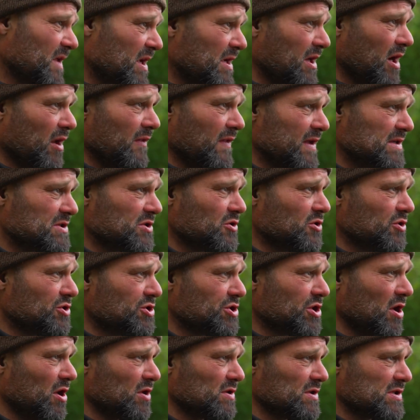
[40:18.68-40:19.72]
you know, there's a good
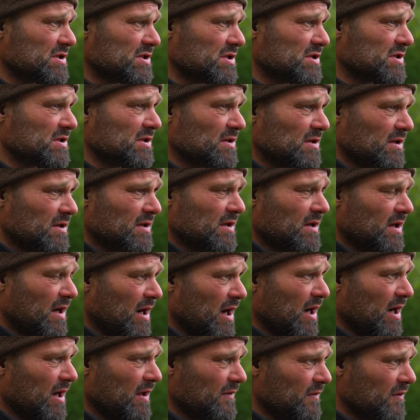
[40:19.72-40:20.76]
chance
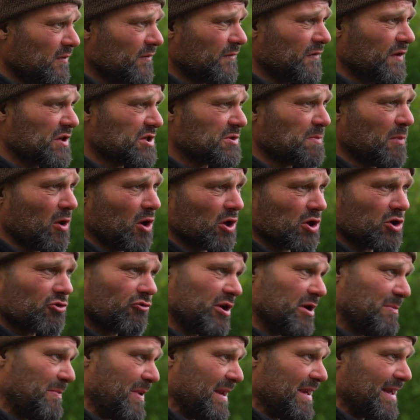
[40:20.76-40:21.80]
that fish might
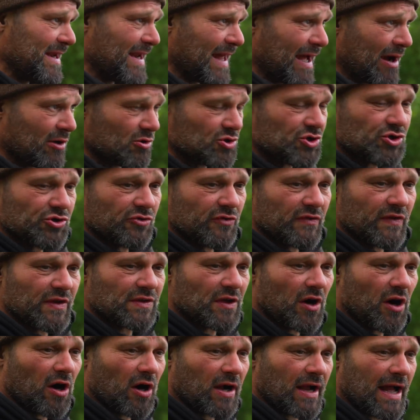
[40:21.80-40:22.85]
creep in and out during the
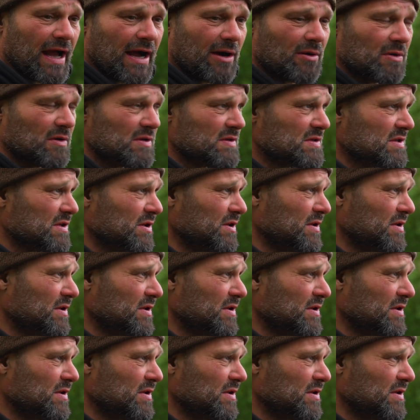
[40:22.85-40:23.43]
dark hours.